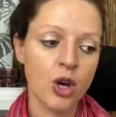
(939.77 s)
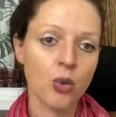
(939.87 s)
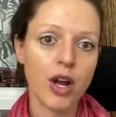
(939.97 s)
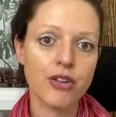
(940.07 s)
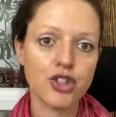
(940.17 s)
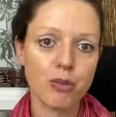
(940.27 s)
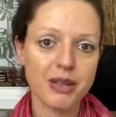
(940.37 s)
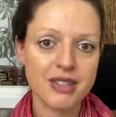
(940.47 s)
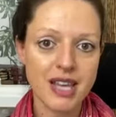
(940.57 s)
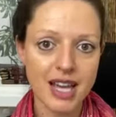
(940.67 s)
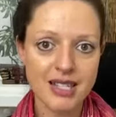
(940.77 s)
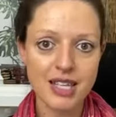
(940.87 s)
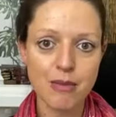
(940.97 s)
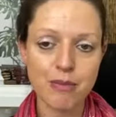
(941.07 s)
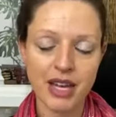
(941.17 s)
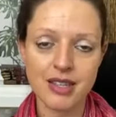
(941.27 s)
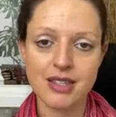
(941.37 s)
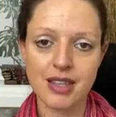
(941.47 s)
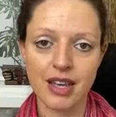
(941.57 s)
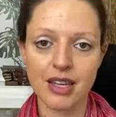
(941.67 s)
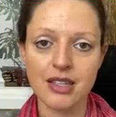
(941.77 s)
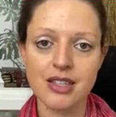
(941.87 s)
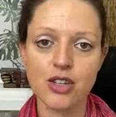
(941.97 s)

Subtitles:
Whereas your potassium-based things